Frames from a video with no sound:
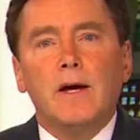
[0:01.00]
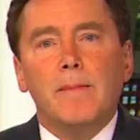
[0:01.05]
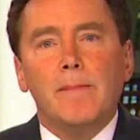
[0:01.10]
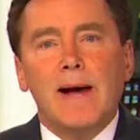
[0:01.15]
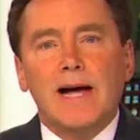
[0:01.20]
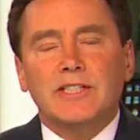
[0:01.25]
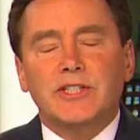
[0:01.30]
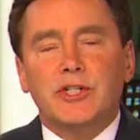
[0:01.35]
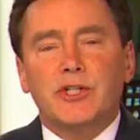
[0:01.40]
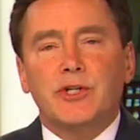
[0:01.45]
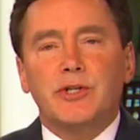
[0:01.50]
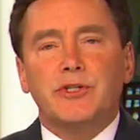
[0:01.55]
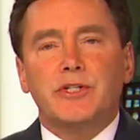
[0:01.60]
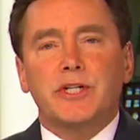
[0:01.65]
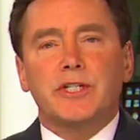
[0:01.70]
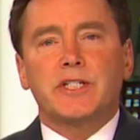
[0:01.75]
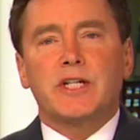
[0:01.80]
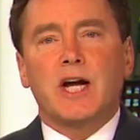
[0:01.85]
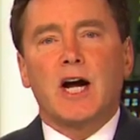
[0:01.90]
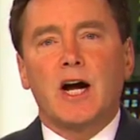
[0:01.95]

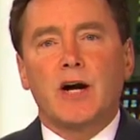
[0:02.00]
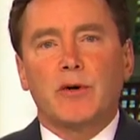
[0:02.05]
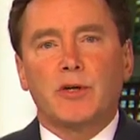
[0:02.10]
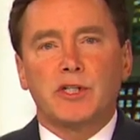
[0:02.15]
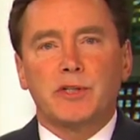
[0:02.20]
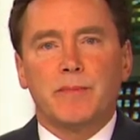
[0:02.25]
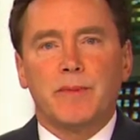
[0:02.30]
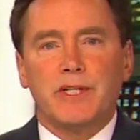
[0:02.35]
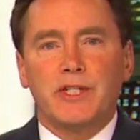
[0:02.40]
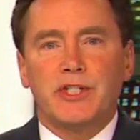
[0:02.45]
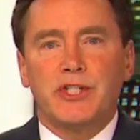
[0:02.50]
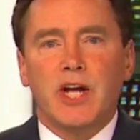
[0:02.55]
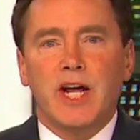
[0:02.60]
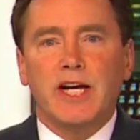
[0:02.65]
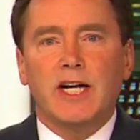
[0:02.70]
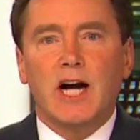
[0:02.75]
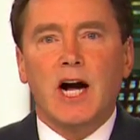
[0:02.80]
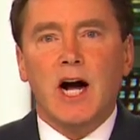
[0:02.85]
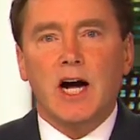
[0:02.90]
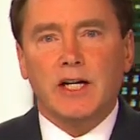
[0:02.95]
Massachusetts Congressman
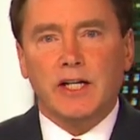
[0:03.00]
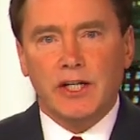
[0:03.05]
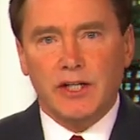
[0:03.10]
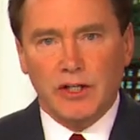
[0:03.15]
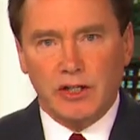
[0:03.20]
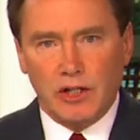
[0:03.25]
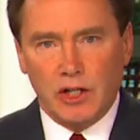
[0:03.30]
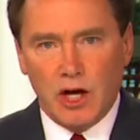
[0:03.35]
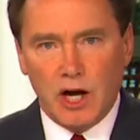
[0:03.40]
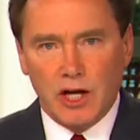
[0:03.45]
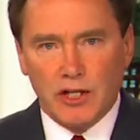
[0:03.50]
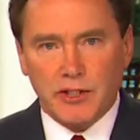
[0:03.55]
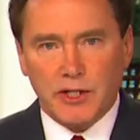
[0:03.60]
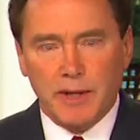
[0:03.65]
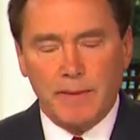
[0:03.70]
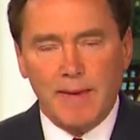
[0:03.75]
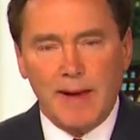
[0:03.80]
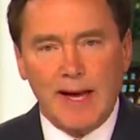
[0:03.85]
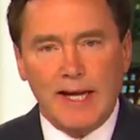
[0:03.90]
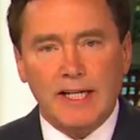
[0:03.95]
Jake Auchincloss
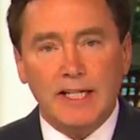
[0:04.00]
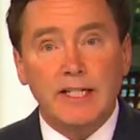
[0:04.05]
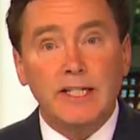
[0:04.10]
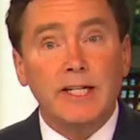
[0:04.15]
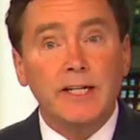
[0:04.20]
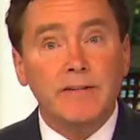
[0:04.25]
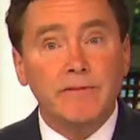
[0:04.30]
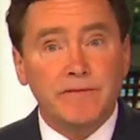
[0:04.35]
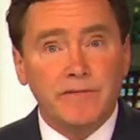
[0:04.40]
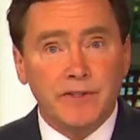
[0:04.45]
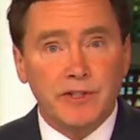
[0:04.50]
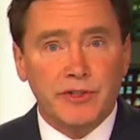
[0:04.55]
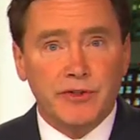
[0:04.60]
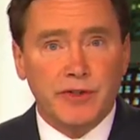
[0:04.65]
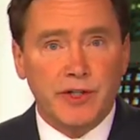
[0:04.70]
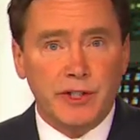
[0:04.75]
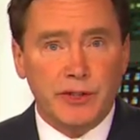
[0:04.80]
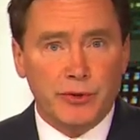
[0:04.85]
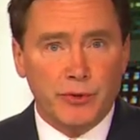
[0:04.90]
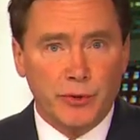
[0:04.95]
commanded
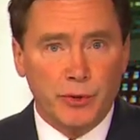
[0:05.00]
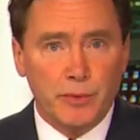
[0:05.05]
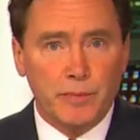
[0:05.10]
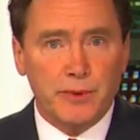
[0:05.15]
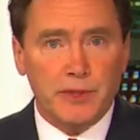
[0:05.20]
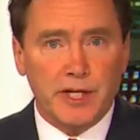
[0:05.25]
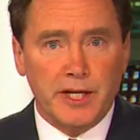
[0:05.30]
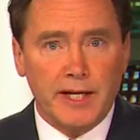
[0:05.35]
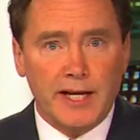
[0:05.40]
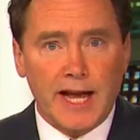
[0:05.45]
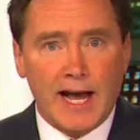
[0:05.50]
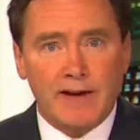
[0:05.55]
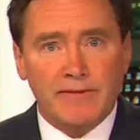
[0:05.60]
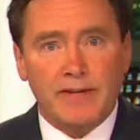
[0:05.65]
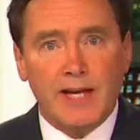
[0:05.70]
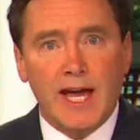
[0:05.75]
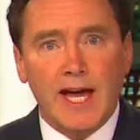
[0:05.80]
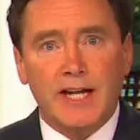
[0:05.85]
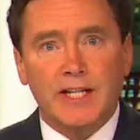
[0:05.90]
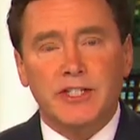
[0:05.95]
infantry troops in
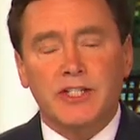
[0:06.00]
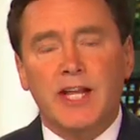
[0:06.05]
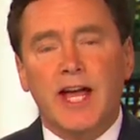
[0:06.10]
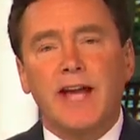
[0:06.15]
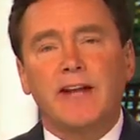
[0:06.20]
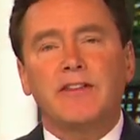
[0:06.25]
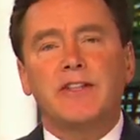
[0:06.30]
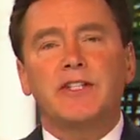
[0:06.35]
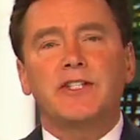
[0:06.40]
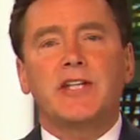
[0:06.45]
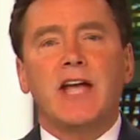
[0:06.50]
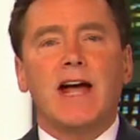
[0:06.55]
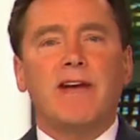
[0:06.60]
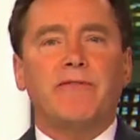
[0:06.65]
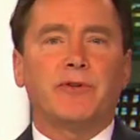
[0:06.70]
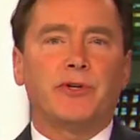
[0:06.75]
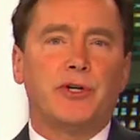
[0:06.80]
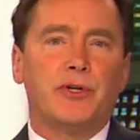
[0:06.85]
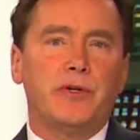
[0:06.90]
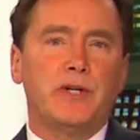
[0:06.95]
Afghanistan, and this
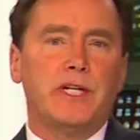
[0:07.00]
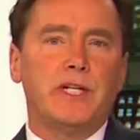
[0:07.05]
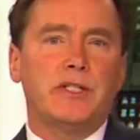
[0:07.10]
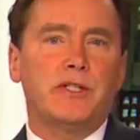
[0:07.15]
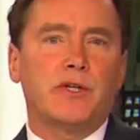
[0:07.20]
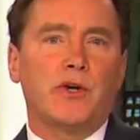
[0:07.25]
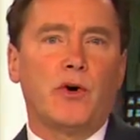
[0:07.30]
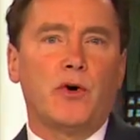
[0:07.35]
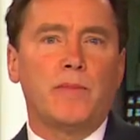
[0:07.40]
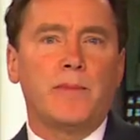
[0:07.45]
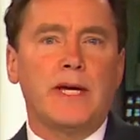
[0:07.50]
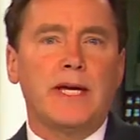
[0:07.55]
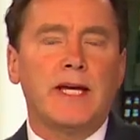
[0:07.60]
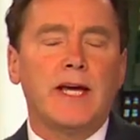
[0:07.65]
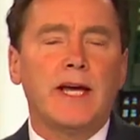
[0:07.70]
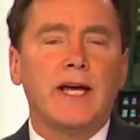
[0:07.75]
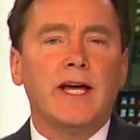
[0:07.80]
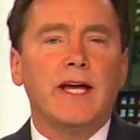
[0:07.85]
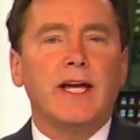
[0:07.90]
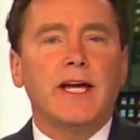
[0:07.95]
afternoon he told
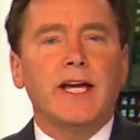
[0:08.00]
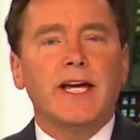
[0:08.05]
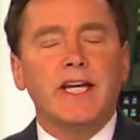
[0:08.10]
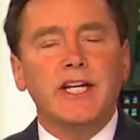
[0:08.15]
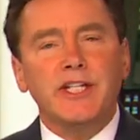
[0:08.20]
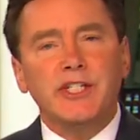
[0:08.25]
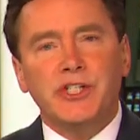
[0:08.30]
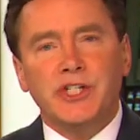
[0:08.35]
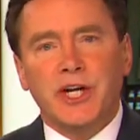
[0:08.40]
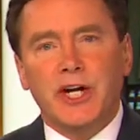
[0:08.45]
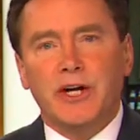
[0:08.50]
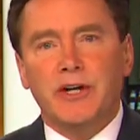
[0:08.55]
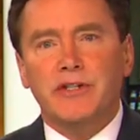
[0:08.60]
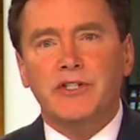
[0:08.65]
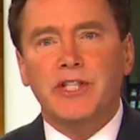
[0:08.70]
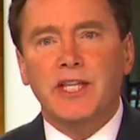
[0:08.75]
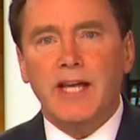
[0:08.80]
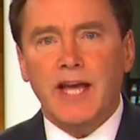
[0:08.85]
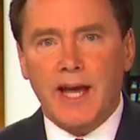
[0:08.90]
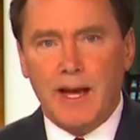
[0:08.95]
me he
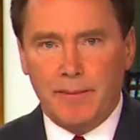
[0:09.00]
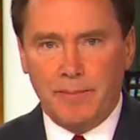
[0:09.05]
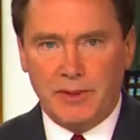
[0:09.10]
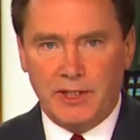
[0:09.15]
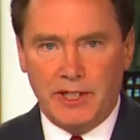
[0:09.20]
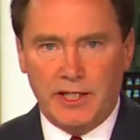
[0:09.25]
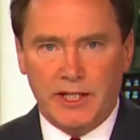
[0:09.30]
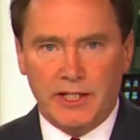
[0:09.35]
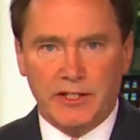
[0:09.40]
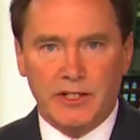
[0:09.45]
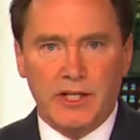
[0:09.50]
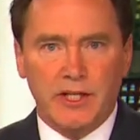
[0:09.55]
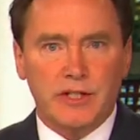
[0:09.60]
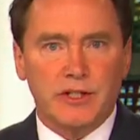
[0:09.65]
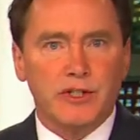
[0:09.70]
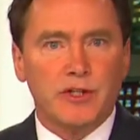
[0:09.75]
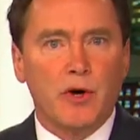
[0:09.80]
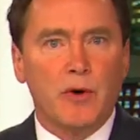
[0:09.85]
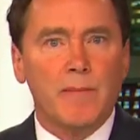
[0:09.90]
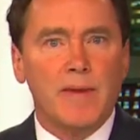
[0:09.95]
shares the emptiness
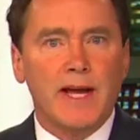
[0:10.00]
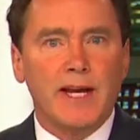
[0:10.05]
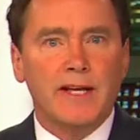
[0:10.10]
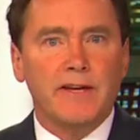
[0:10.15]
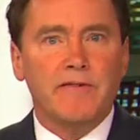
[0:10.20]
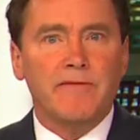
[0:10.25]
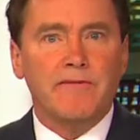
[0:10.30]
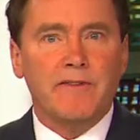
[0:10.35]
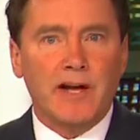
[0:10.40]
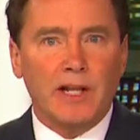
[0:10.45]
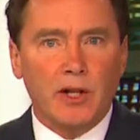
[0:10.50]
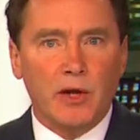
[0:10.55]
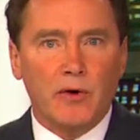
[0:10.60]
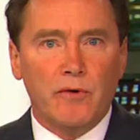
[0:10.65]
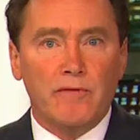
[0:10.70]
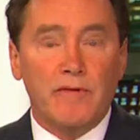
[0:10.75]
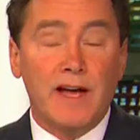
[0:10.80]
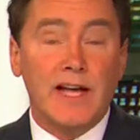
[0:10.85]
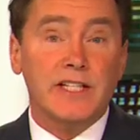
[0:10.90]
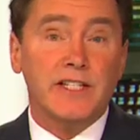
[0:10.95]
that so many
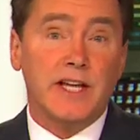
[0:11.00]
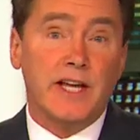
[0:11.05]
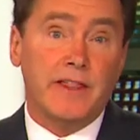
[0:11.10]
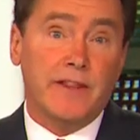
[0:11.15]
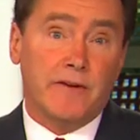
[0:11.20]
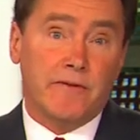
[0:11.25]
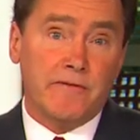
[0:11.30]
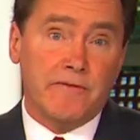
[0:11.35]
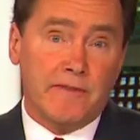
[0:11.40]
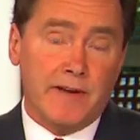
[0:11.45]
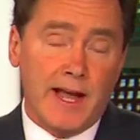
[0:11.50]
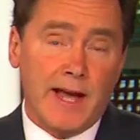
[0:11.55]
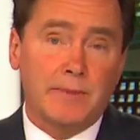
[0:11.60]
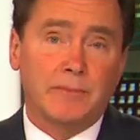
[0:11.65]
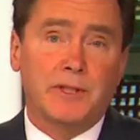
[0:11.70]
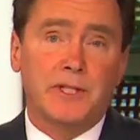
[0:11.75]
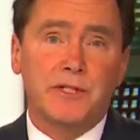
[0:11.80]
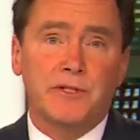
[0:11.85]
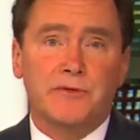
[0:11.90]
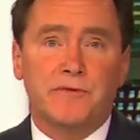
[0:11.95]
fellow vets and their
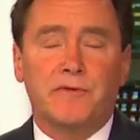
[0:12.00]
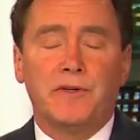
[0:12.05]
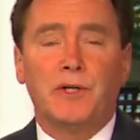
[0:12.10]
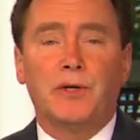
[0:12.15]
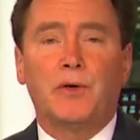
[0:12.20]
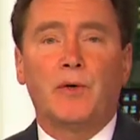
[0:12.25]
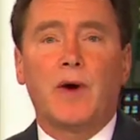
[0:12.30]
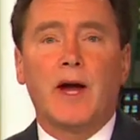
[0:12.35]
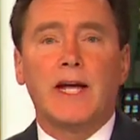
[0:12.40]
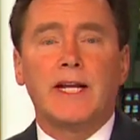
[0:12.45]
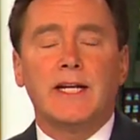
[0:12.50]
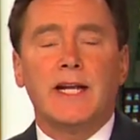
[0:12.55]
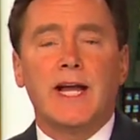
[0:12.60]
families feel right